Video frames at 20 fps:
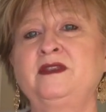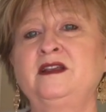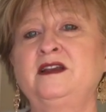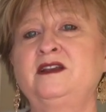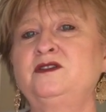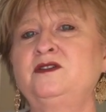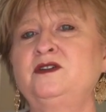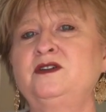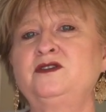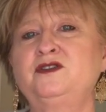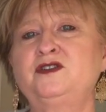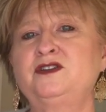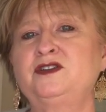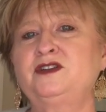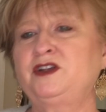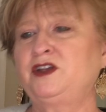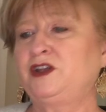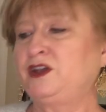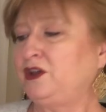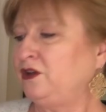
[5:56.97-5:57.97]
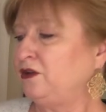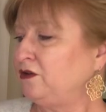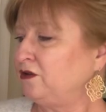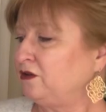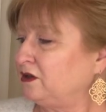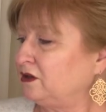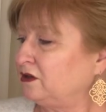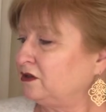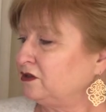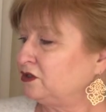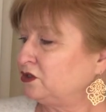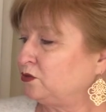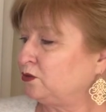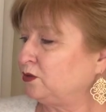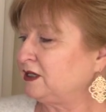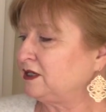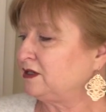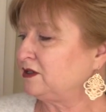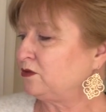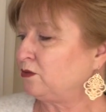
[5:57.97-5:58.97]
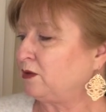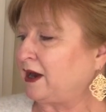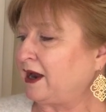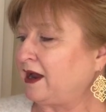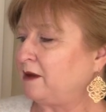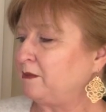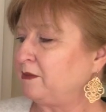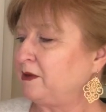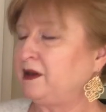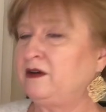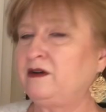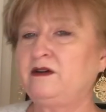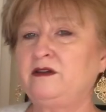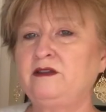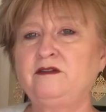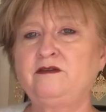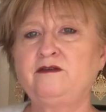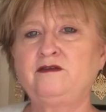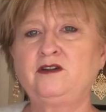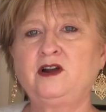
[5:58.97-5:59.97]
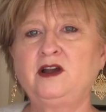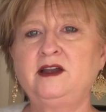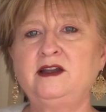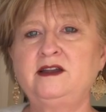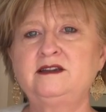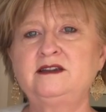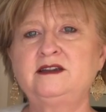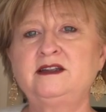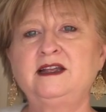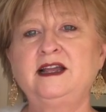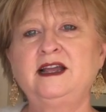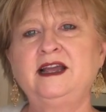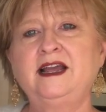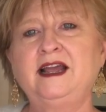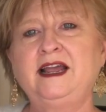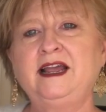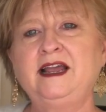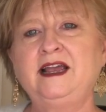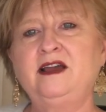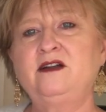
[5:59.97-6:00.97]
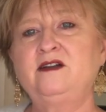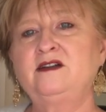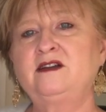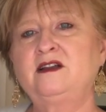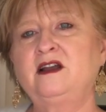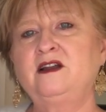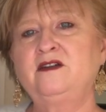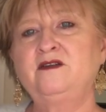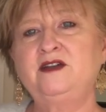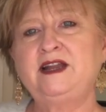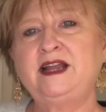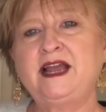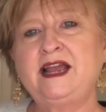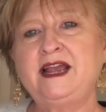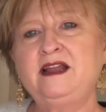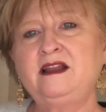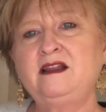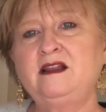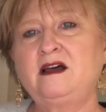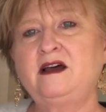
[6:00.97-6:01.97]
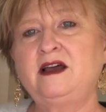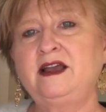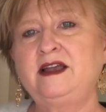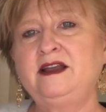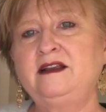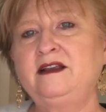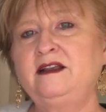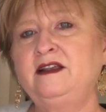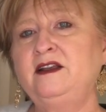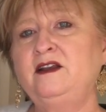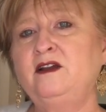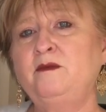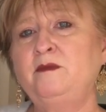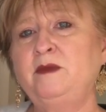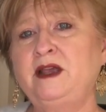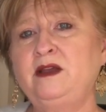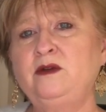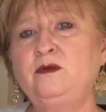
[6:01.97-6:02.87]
So it's just a cute little twist wrap here in the front and kind of an A-line, you know, made